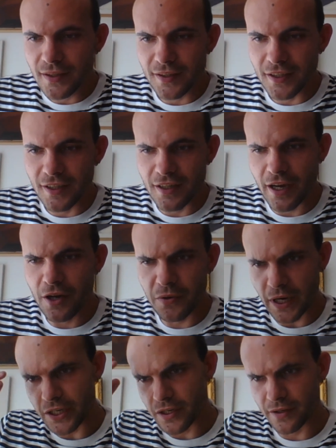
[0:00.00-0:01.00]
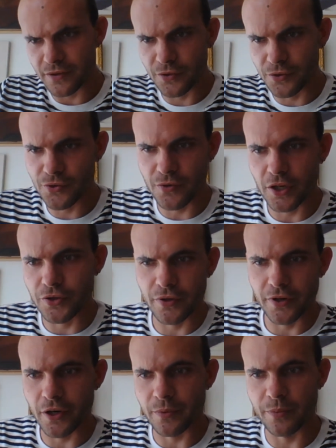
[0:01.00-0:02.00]
how do I to
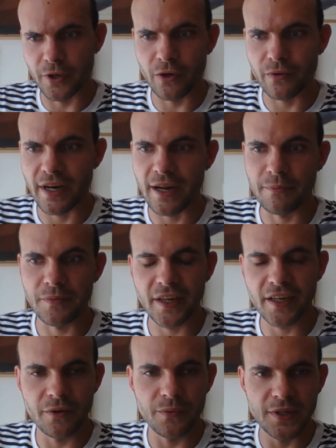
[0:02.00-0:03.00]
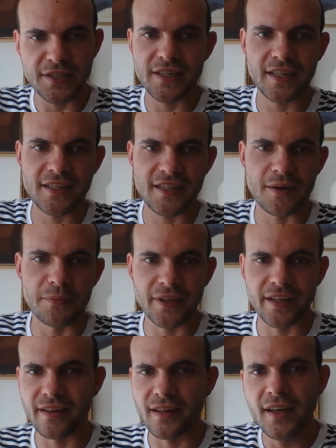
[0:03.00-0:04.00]
structure your program, and it was an example
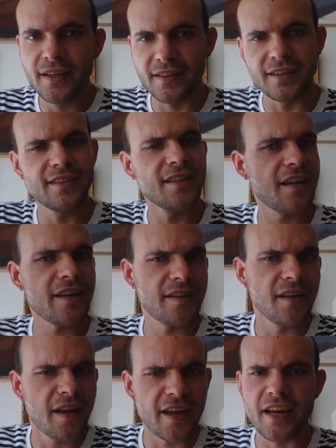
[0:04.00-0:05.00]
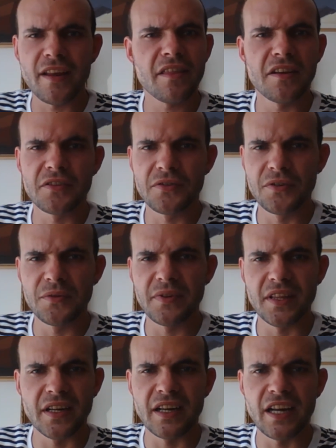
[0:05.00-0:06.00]
that didn't have anything to do
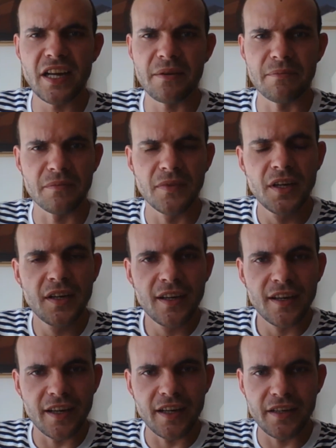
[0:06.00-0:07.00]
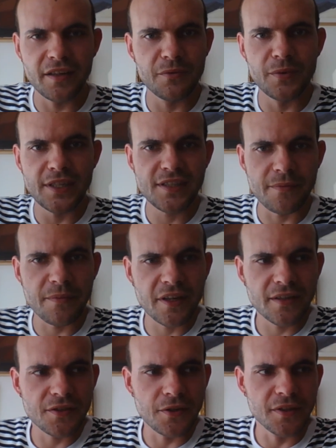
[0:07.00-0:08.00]
with the game, and it was
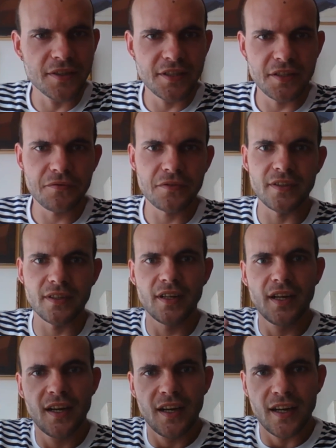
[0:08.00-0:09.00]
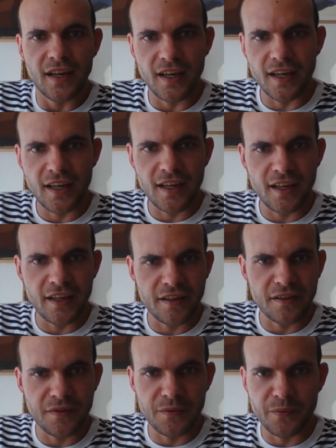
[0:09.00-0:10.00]
something totally different,
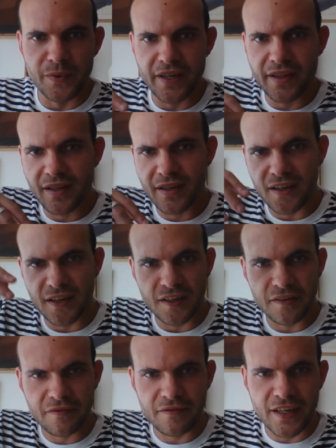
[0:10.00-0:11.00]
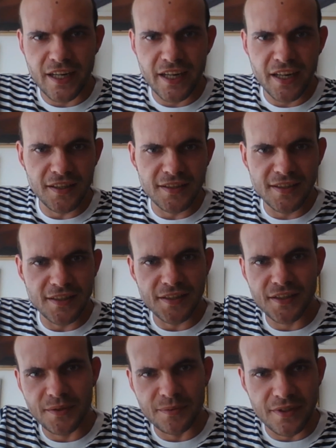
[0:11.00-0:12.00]
and with a file
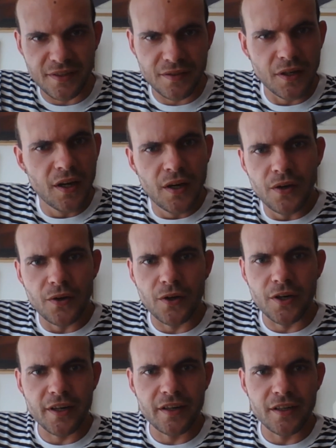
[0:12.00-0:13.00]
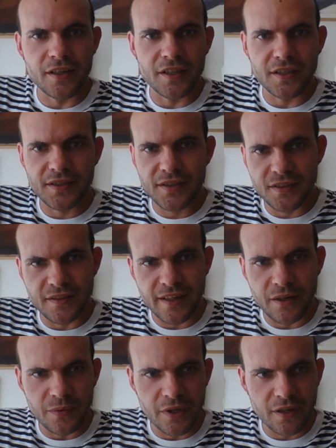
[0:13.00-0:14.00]
system and orders
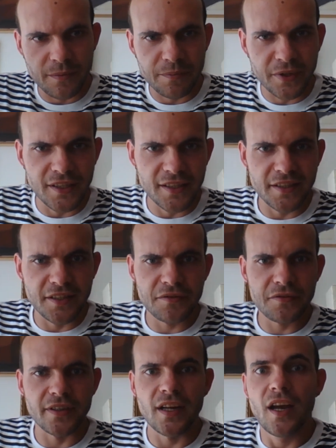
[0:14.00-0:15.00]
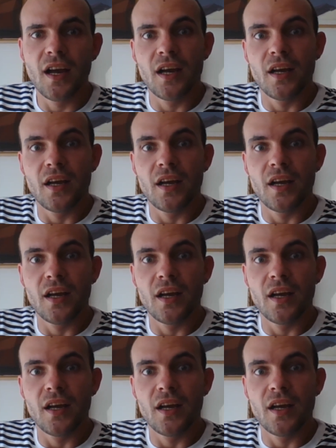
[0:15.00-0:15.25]
that were completely different.